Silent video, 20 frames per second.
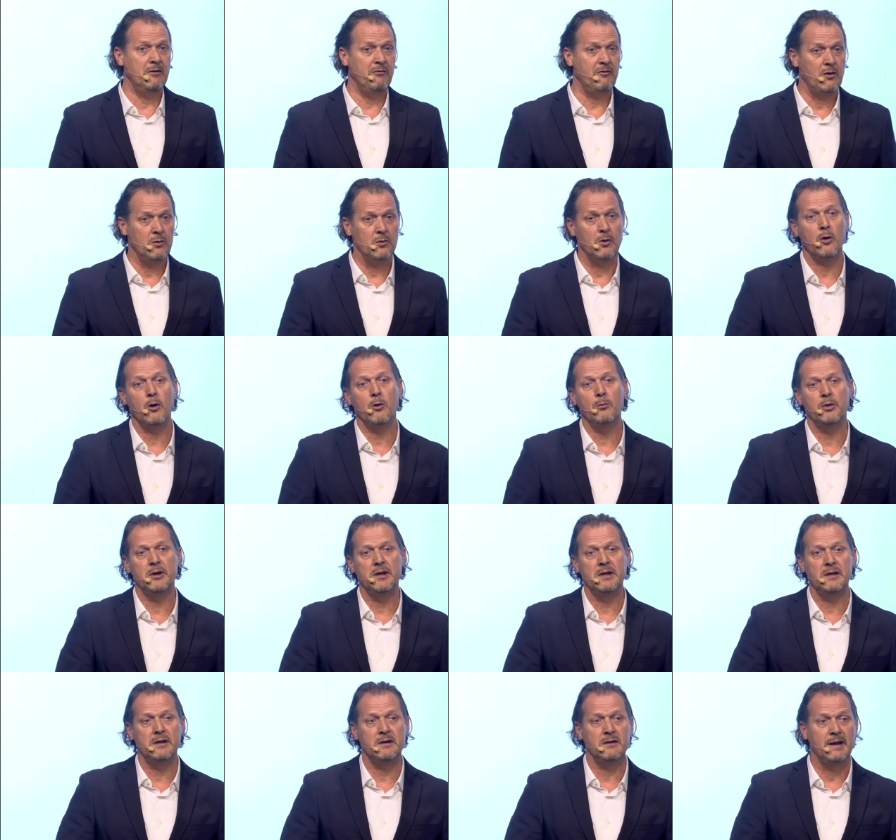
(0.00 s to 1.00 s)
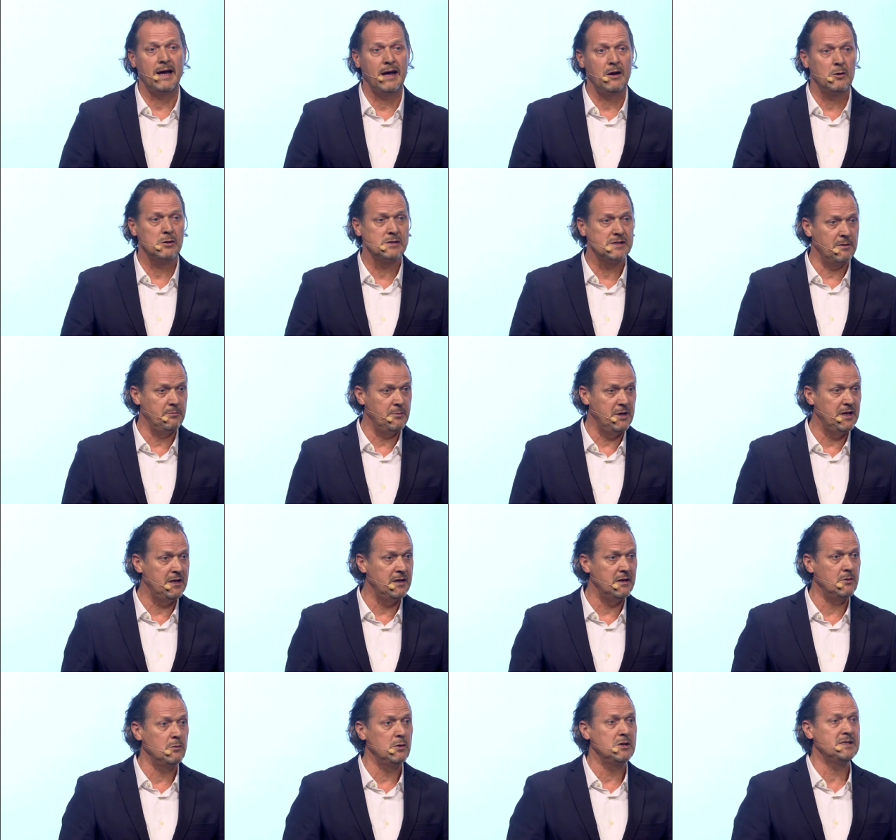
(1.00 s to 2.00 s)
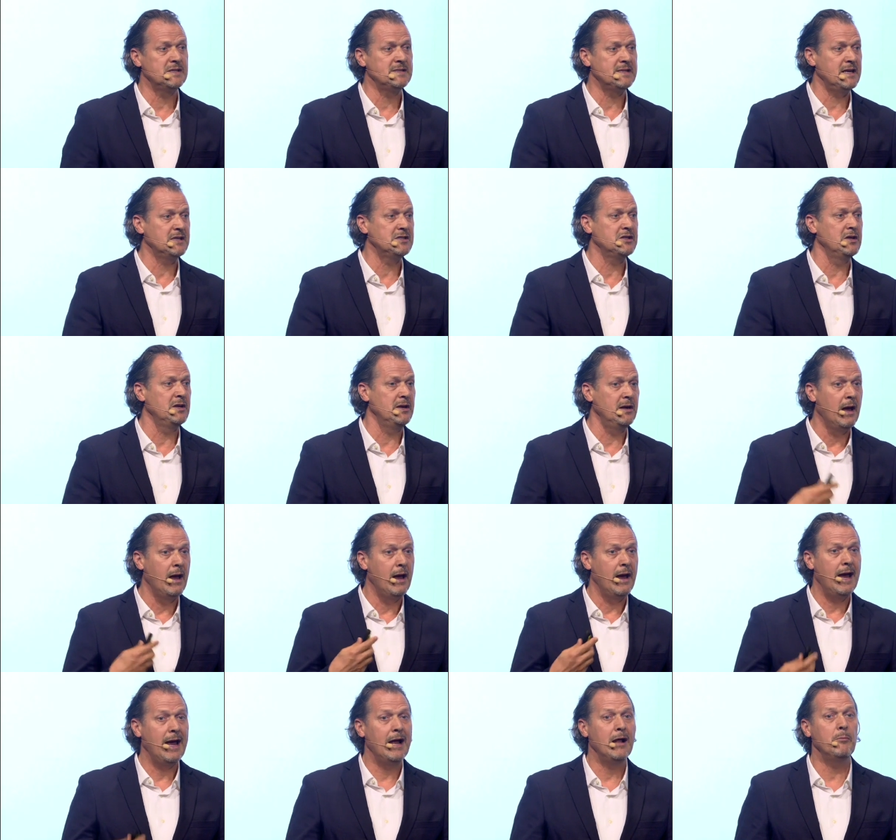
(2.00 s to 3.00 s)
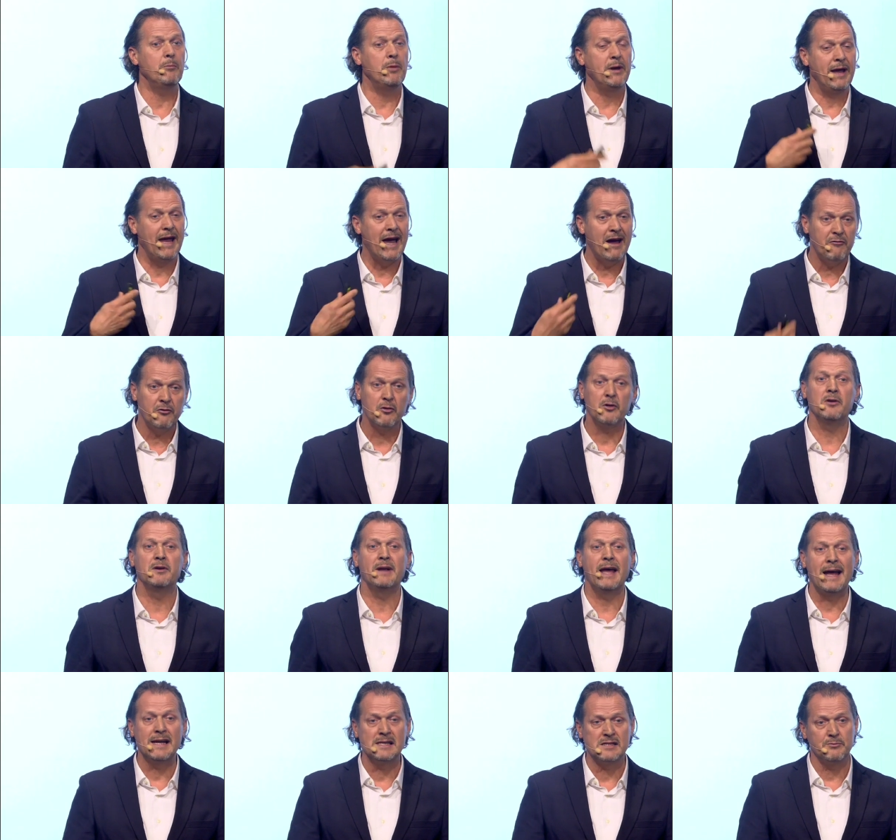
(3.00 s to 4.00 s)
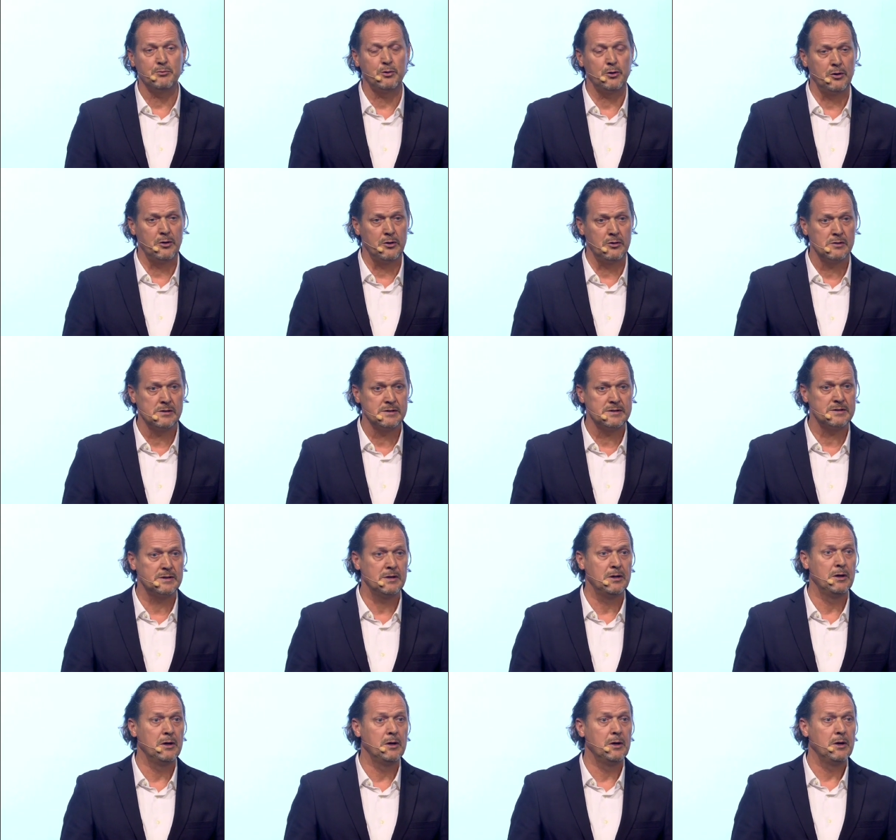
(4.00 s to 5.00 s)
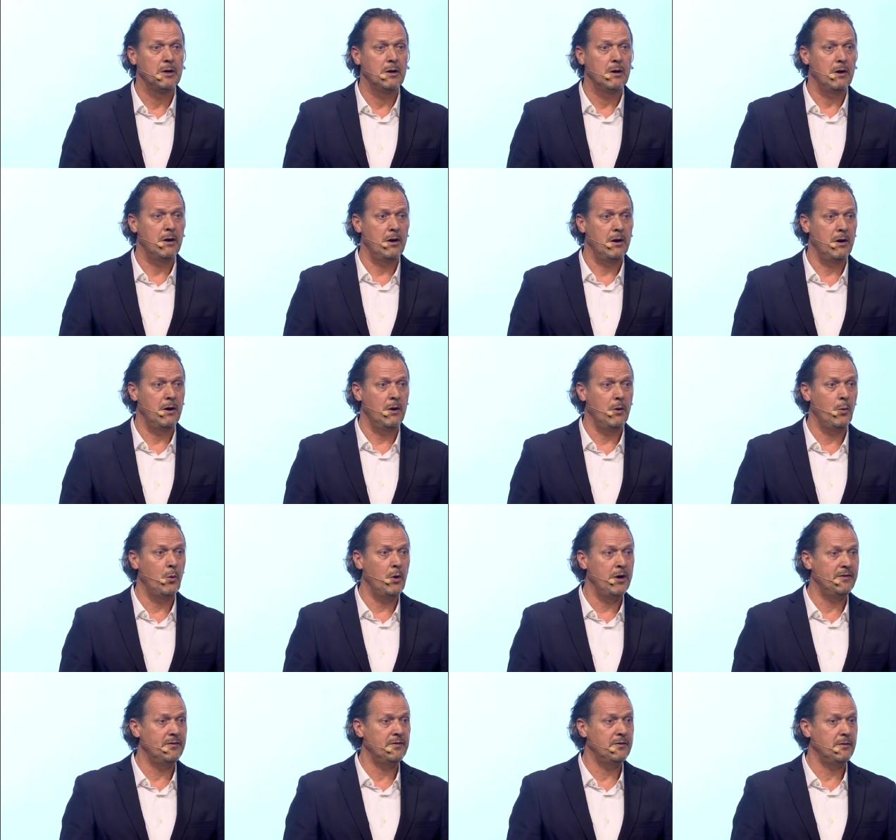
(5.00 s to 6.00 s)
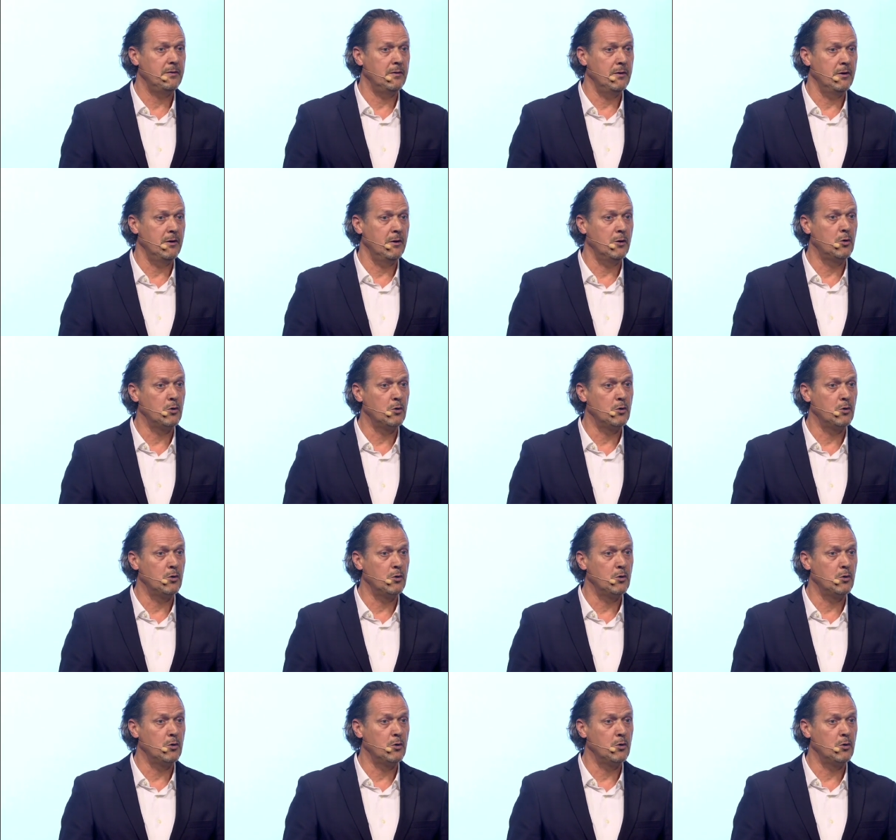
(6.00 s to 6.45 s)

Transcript: I found a company there, Nyota Media, which is actually helping African entrepreneurs uh, with uh,